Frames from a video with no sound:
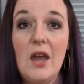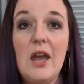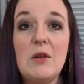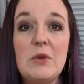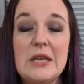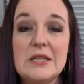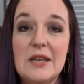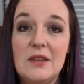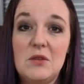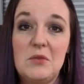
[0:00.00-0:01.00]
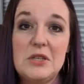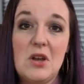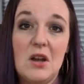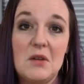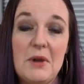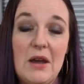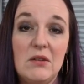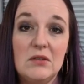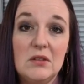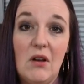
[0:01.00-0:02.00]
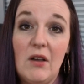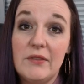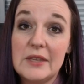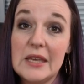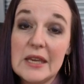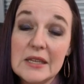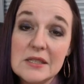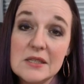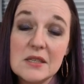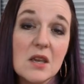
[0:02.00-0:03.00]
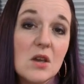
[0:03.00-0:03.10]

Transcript: and we get together and we talk about all of the kids.